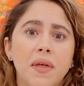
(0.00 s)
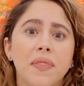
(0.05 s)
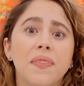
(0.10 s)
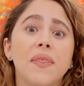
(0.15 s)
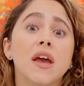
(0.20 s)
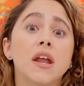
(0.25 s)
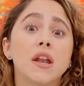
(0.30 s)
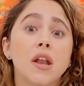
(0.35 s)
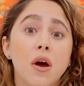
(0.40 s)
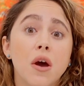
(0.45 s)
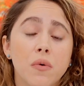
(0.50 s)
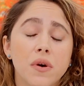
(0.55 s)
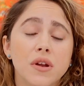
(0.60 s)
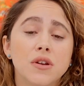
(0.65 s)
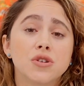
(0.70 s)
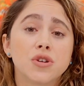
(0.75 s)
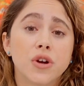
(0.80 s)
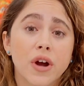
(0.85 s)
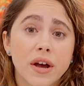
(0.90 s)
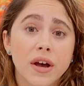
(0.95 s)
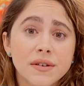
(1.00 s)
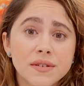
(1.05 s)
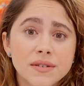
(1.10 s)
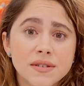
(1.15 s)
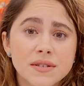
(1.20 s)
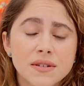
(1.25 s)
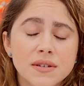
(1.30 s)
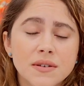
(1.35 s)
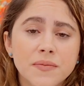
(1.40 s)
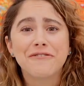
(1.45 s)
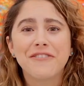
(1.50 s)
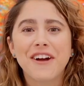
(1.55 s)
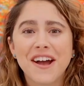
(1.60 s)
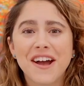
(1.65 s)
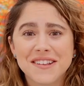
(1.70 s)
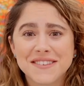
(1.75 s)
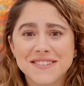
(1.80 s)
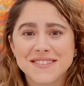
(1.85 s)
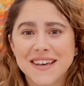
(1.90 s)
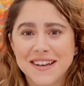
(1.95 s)
that they know and trust. All right,
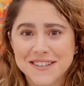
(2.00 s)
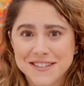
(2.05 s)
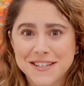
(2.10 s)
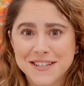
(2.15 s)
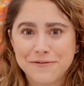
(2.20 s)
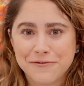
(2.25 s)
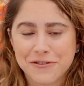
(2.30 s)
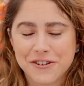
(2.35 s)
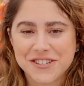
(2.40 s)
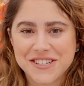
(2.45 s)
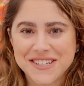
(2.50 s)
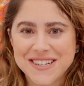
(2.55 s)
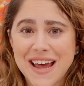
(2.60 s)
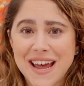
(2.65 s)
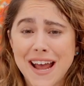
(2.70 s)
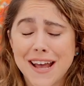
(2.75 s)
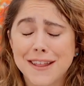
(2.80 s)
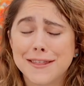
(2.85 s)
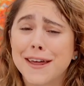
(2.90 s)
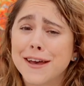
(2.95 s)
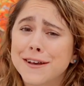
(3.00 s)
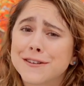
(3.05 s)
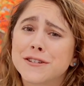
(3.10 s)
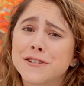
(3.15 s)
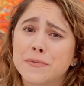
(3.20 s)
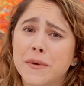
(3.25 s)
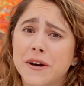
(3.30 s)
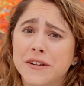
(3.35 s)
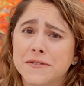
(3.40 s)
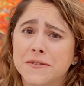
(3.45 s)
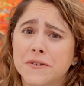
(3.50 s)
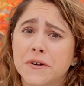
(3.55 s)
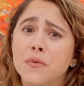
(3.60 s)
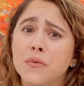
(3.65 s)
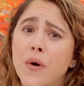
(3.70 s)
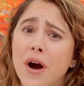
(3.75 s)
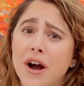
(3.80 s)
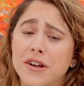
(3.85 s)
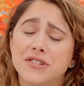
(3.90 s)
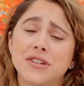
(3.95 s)
friends, that's it for today. Thanks so much for
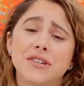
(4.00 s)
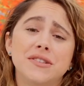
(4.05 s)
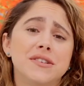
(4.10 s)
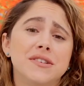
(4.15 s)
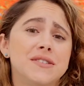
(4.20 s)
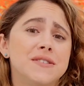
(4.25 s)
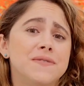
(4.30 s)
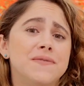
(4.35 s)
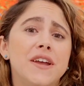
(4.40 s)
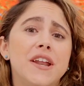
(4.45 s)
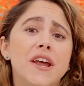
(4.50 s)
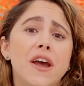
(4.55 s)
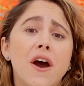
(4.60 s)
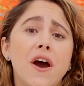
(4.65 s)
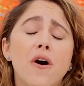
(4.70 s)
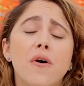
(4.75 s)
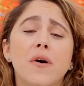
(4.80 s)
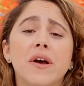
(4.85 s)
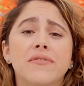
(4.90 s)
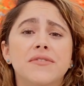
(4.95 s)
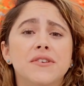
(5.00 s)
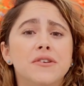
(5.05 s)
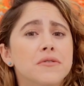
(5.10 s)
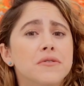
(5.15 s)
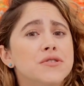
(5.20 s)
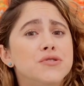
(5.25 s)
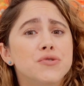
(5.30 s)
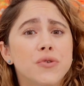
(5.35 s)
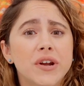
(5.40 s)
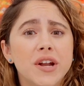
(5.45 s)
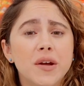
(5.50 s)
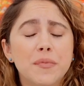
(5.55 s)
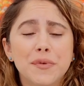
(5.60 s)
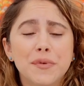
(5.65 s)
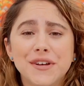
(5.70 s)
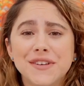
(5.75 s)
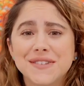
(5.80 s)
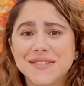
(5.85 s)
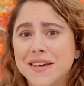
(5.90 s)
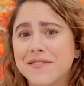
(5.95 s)
watching this video. If you enjoyed it,
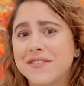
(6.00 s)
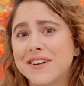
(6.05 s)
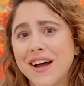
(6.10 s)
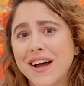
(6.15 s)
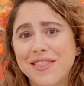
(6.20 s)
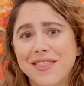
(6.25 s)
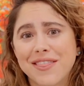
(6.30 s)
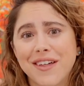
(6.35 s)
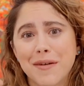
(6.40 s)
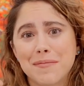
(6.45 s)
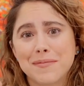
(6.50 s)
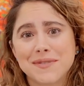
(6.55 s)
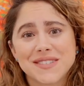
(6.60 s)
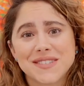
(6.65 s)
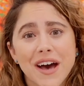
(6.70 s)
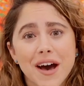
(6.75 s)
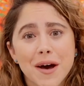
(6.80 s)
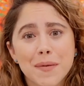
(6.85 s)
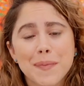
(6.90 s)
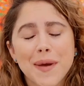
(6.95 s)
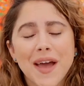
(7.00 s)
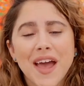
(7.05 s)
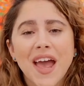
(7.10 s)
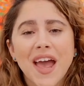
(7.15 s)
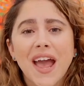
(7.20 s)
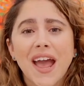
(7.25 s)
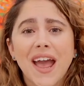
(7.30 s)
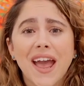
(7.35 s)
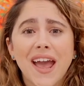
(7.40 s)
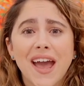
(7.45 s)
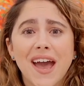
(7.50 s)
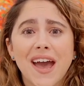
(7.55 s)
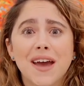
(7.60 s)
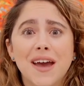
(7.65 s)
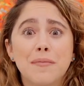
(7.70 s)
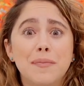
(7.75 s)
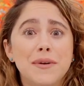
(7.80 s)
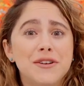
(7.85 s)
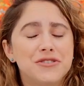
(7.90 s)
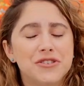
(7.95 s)
please give it a thumbs up
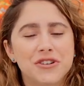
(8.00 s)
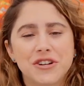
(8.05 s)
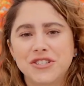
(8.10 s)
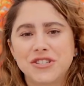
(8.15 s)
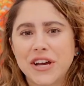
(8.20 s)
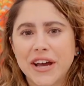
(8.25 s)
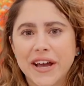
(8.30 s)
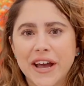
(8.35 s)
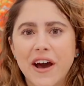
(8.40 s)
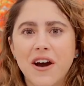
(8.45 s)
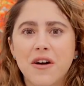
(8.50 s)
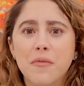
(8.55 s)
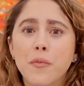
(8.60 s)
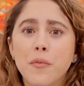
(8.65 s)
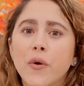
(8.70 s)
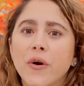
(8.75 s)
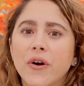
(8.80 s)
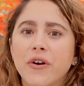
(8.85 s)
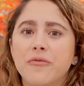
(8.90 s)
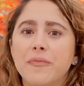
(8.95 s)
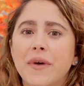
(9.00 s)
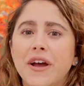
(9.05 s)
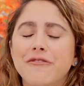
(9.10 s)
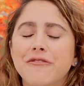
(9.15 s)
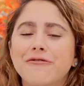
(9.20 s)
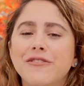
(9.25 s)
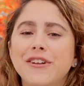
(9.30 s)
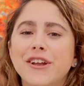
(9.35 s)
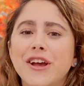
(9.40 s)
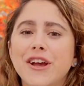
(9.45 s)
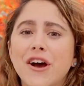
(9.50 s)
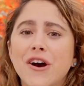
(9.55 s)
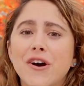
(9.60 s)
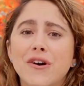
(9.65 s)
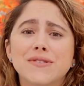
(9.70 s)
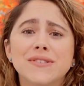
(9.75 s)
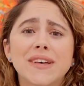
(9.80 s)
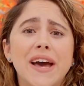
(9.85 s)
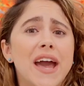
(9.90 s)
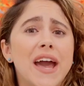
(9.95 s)
and be sure to check out more of my
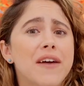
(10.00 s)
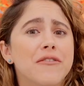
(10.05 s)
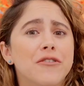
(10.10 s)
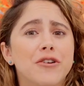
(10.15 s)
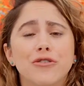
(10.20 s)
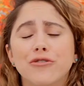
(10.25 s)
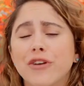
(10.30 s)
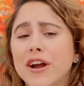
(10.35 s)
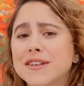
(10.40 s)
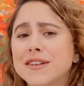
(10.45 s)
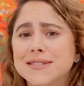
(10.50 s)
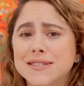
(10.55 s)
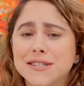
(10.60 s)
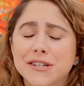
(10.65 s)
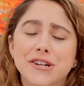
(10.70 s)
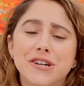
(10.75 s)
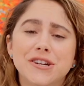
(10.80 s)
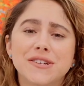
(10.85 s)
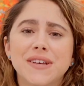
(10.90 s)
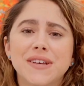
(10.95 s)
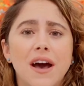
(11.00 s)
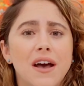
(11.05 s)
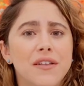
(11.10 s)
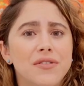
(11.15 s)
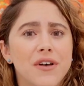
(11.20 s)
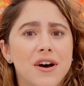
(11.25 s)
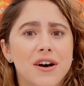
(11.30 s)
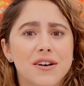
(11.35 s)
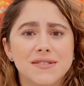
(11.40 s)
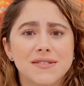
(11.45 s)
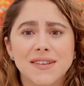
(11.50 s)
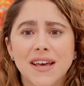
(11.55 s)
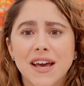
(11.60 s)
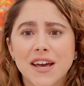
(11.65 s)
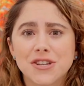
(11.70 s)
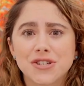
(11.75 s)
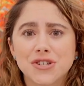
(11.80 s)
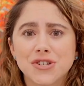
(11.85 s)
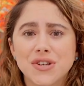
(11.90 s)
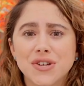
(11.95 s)
videos. I have a great series on Los
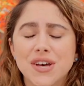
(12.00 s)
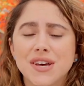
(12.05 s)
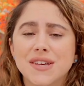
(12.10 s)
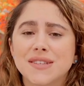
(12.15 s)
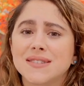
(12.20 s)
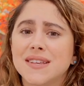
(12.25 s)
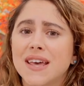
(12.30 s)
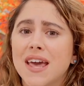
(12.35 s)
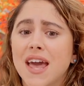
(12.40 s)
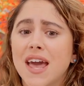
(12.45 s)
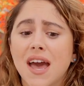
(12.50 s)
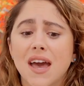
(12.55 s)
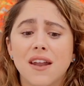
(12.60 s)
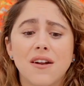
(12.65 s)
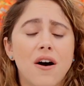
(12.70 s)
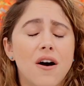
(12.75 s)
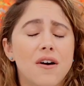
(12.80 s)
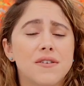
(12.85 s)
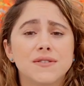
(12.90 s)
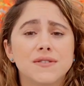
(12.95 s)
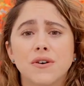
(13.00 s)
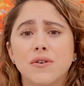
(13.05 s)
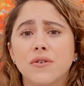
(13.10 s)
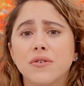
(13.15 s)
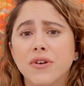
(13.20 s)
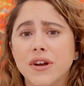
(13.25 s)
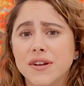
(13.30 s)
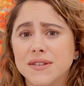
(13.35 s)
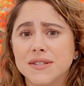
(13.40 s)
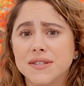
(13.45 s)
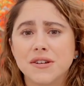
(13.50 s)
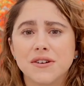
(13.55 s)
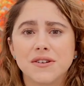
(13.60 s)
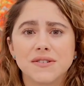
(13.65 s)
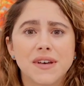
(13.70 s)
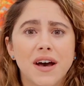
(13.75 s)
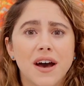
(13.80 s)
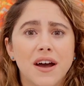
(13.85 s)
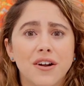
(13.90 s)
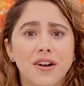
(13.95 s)
Angeles and also a great
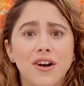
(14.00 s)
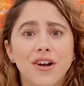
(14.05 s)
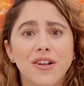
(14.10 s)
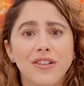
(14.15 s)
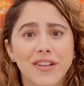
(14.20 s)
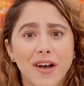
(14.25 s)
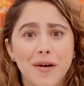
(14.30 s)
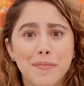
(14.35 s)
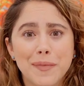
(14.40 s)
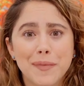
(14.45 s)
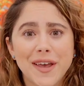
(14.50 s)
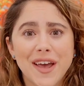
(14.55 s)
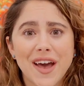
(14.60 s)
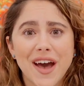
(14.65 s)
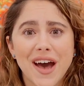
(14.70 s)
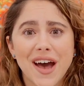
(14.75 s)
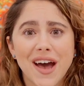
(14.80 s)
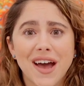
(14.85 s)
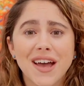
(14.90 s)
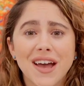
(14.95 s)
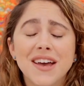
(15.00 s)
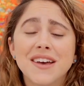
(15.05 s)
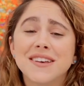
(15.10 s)
series on Colombia.